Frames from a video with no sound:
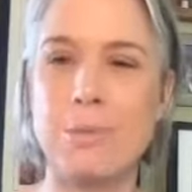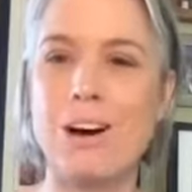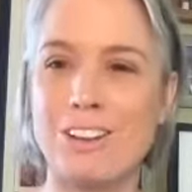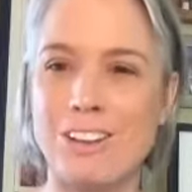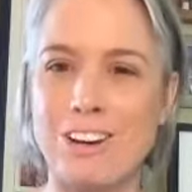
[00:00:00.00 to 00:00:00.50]

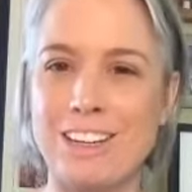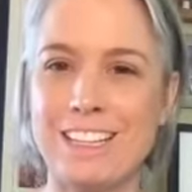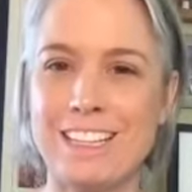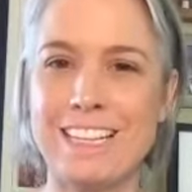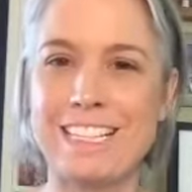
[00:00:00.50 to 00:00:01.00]
monologue.
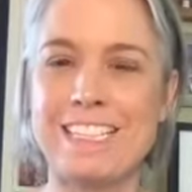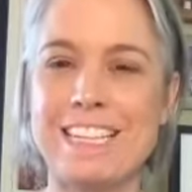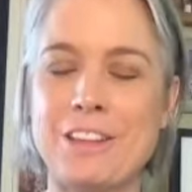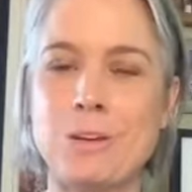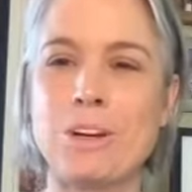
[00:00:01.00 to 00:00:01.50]
That's
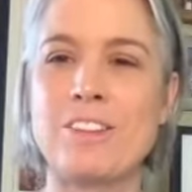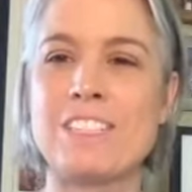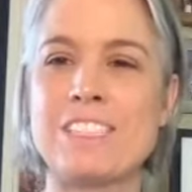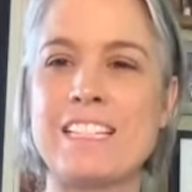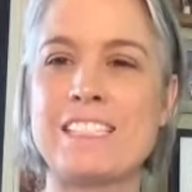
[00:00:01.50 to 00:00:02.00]
another one of
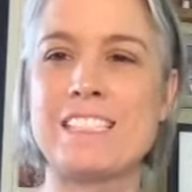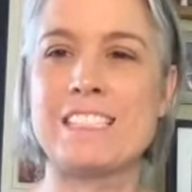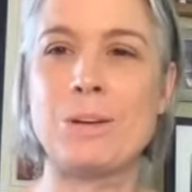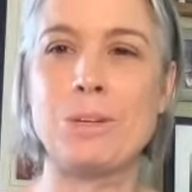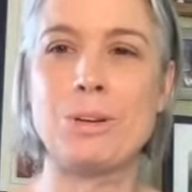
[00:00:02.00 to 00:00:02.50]
the senses
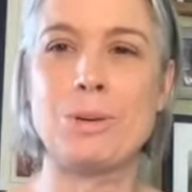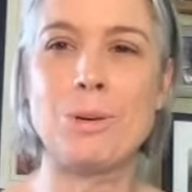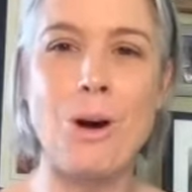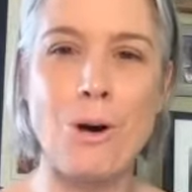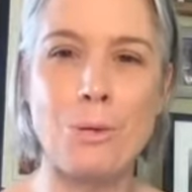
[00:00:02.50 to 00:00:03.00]
that we
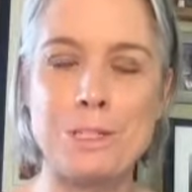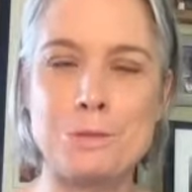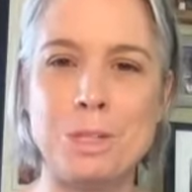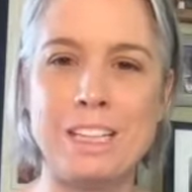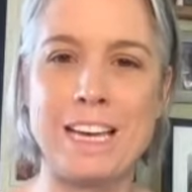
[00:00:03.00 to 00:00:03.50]
don't
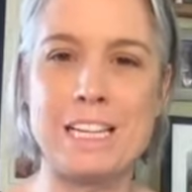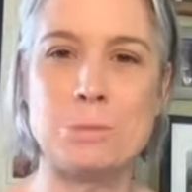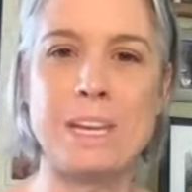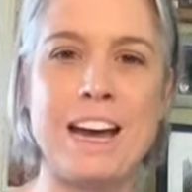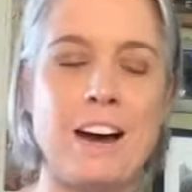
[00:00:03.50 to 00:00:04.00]
always realize
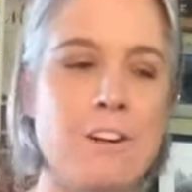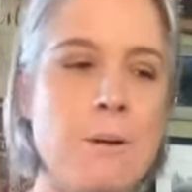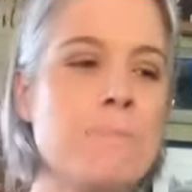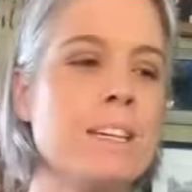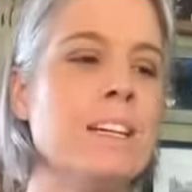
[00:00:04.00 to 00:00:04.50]
we have.
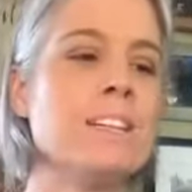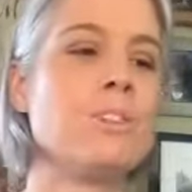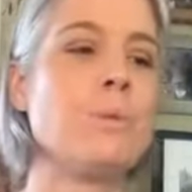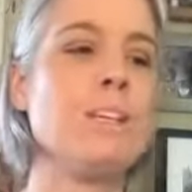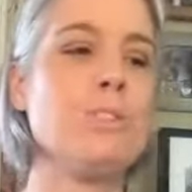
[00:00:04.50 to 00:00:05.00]

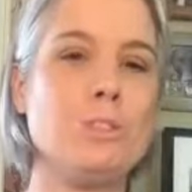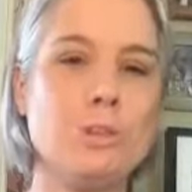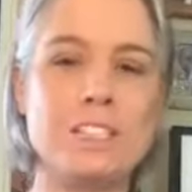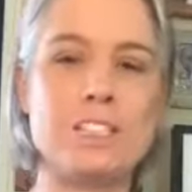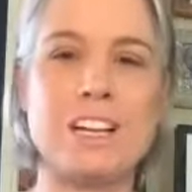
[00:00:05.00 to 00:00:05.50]
So when you
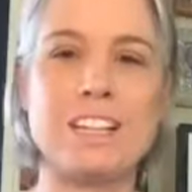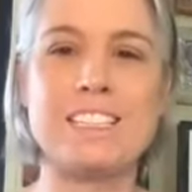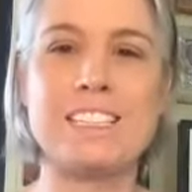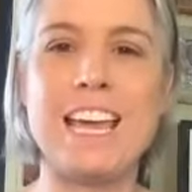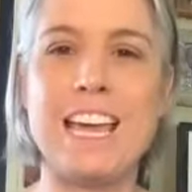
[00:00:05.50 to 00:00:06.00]
do what
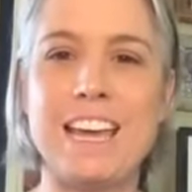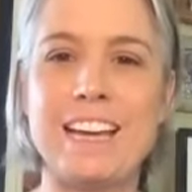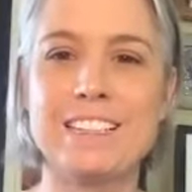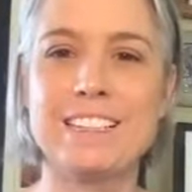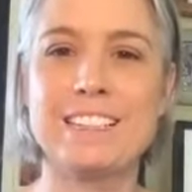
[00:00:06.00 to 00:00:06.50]
Shelley's
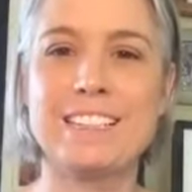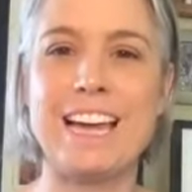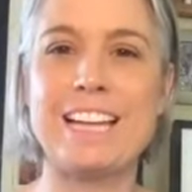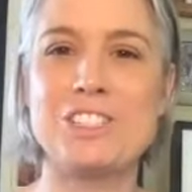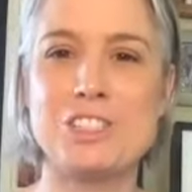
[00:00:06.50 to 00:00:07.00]
saying
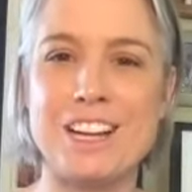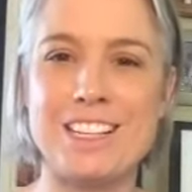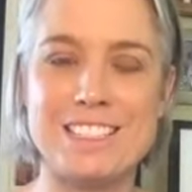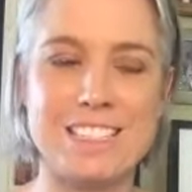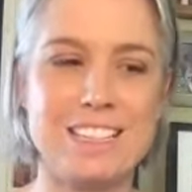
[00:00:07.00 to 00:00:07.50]
and
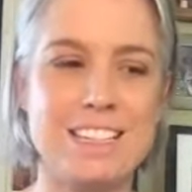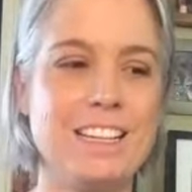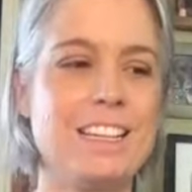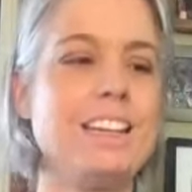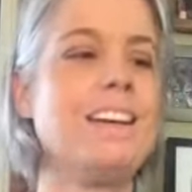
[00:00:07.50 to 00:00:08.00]
just
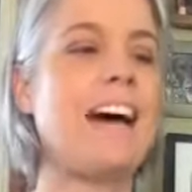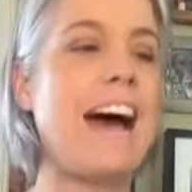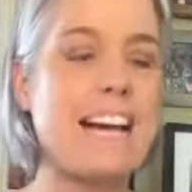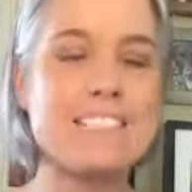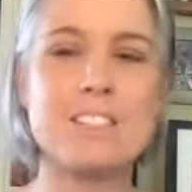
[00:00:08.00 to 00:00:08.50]

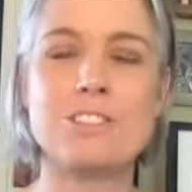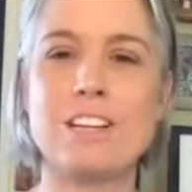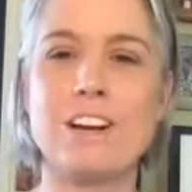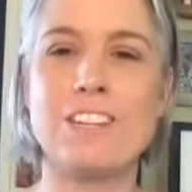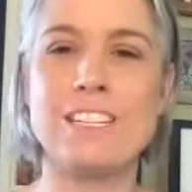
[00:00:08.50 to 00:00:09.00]
ask
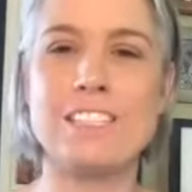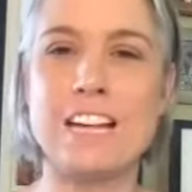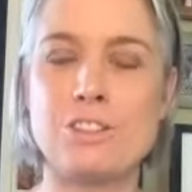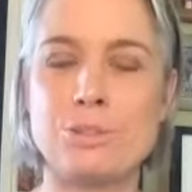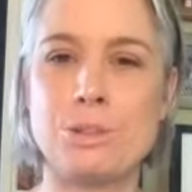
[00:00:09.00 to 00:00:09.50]
yourself, is
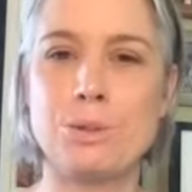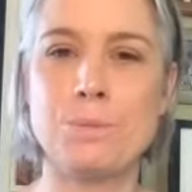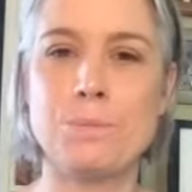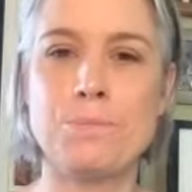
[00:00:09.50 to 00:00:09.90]
that true?